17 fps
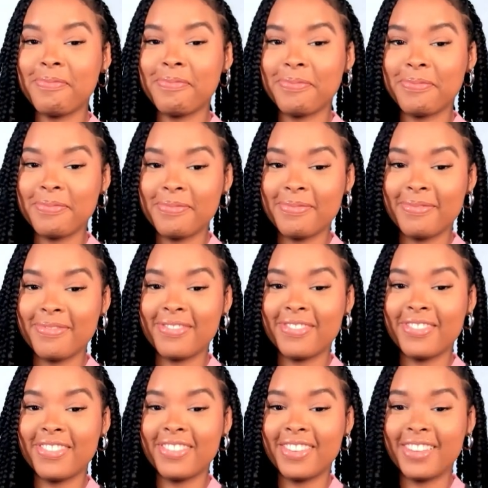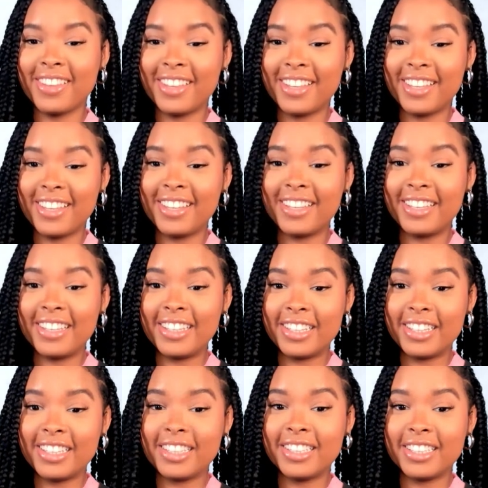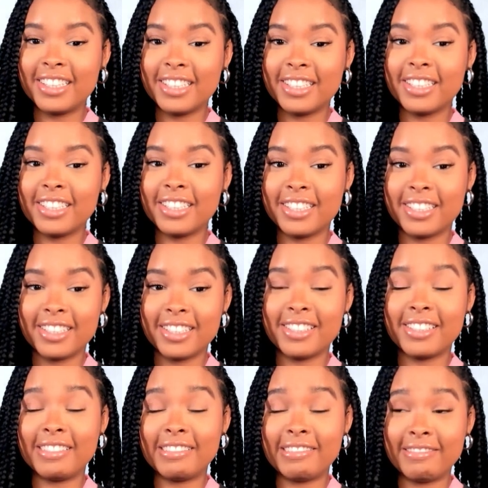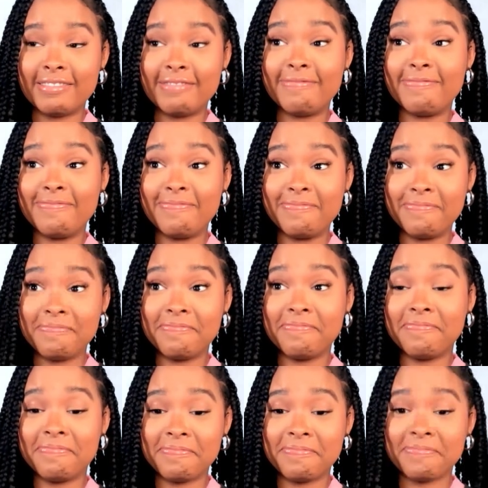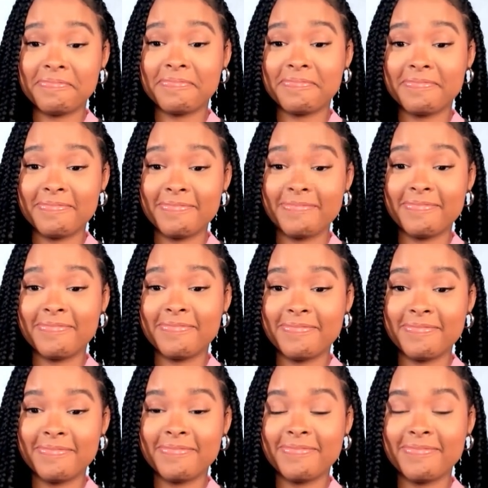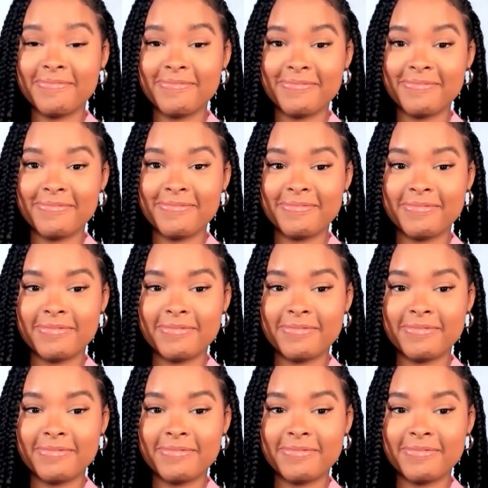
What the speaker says: This person isn't speaking.